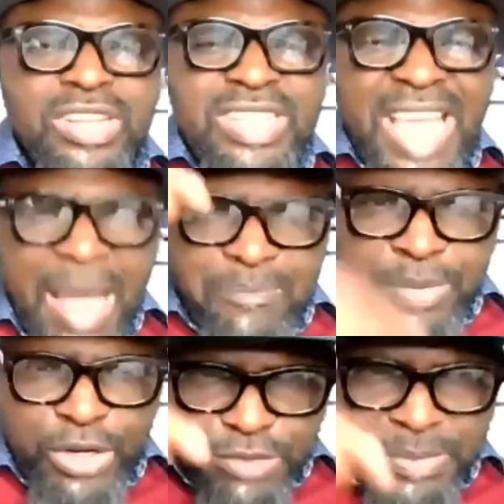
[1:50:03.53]
They
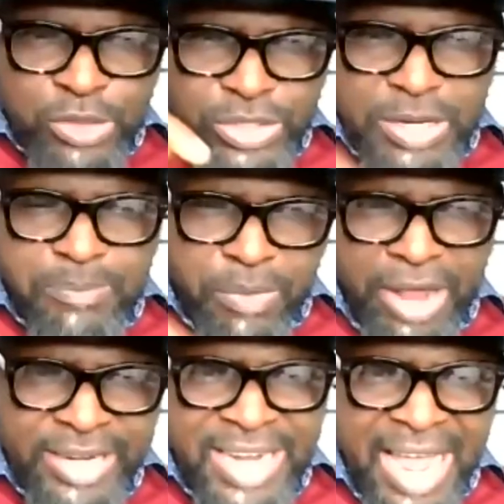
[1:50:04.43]
abused me to the
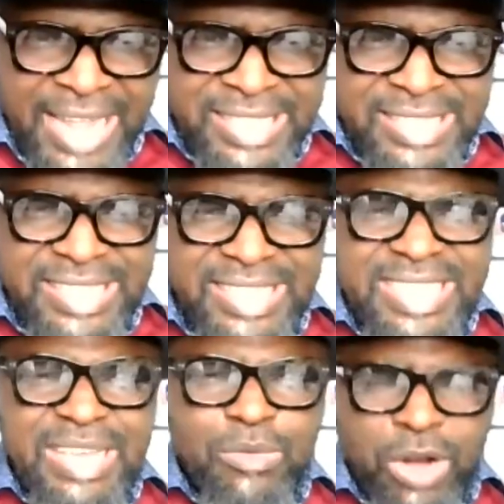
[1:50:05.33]
point that
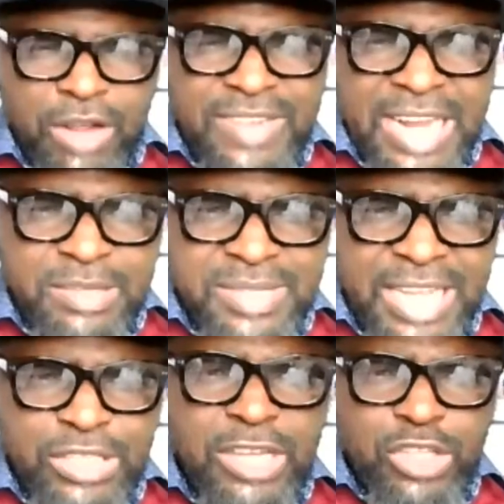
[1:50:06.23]
the, one of the
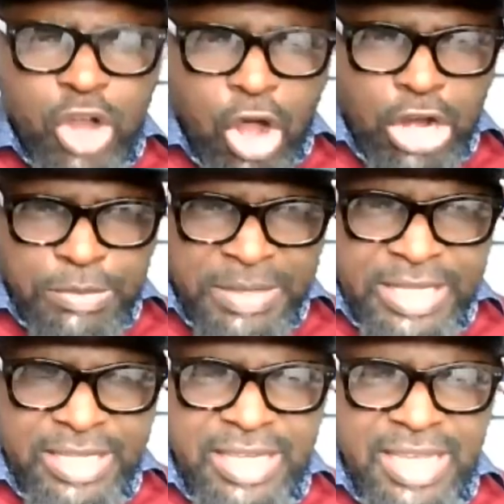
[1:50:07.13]
administrators called
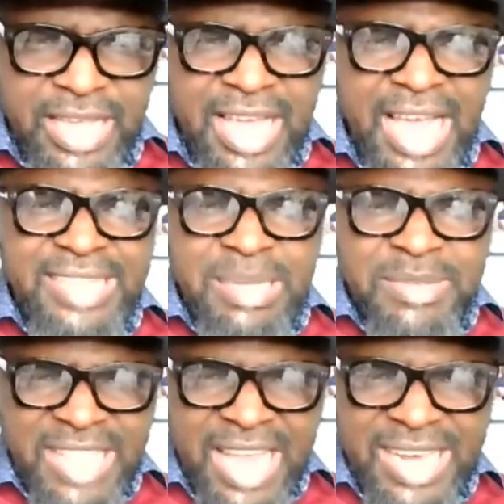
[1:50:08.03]
me and said,
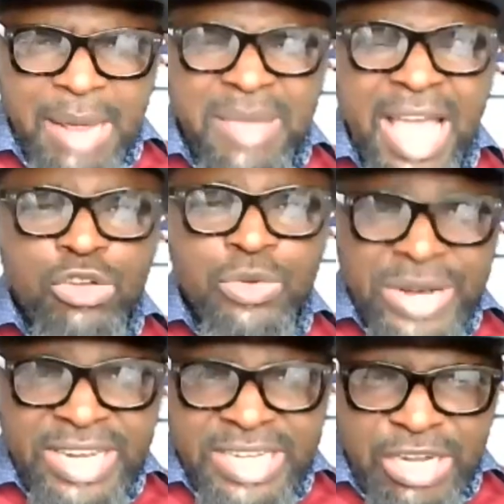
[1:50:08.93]
Mr. Akinlami, are you
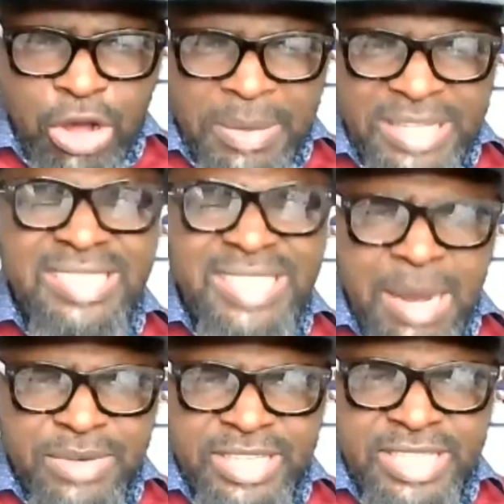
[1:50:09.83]
reading the comments? I said,
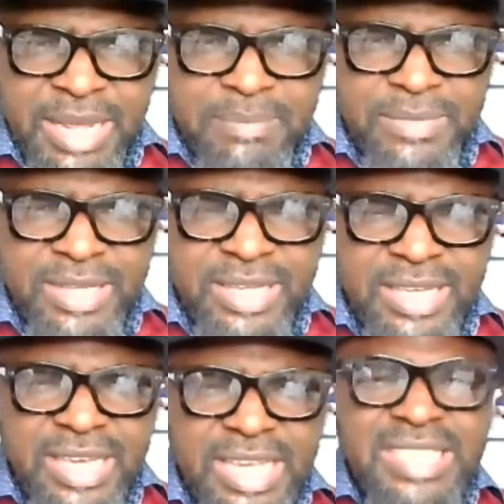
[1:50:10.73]
I'm reading them.
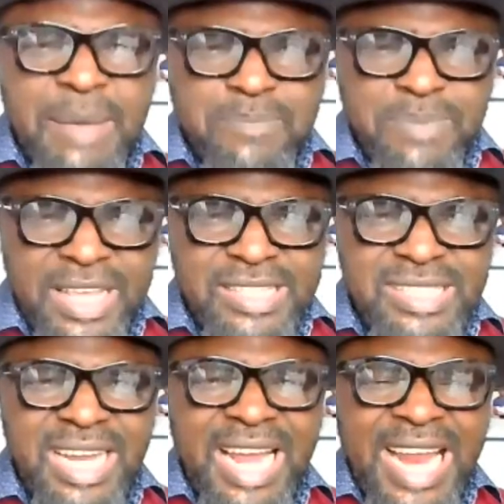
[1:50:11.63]
He said,
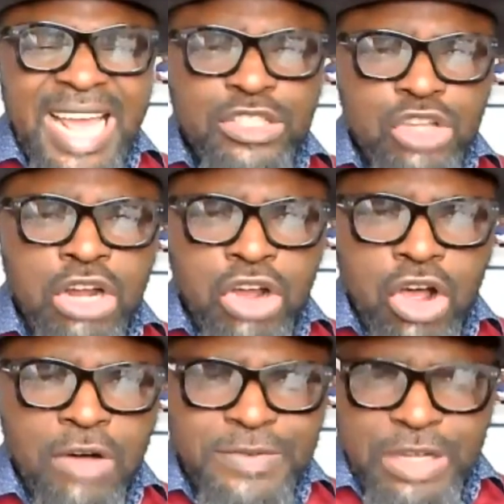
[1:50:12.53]
please, can I turn
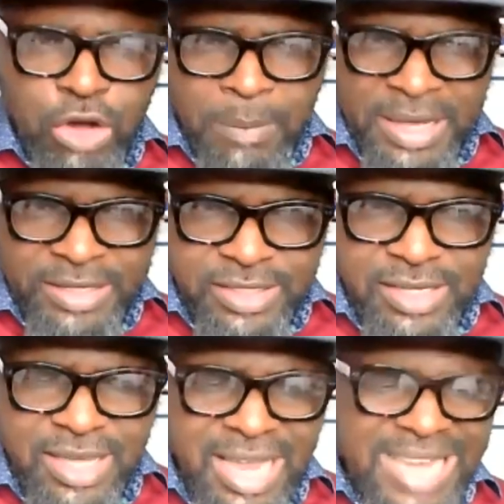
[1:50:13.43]
off the comments?"
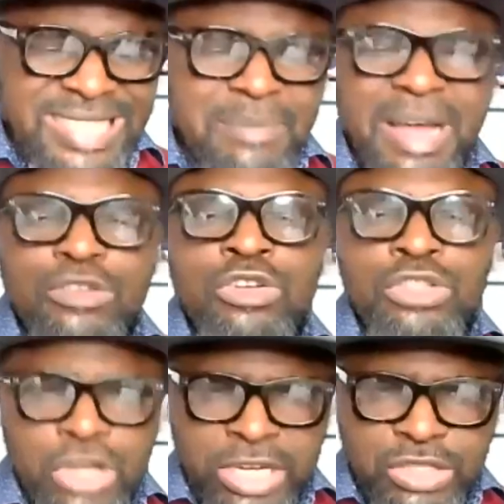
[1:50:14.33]
I said, Ma,
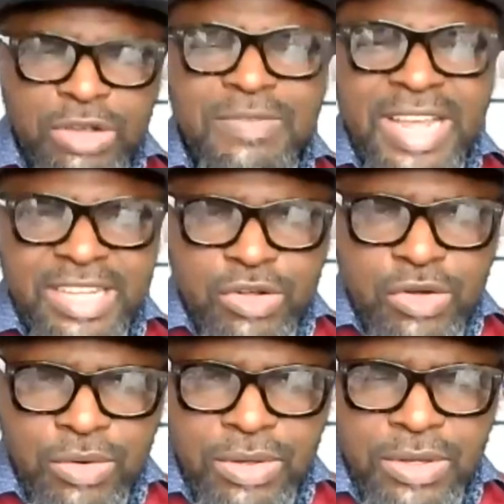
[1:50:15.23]
don't turn it off. Let it
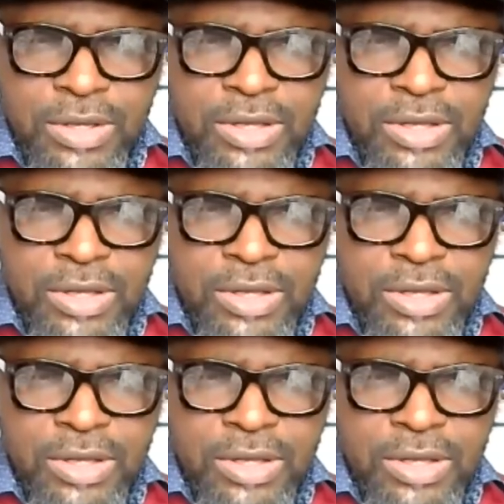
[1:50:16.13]
go.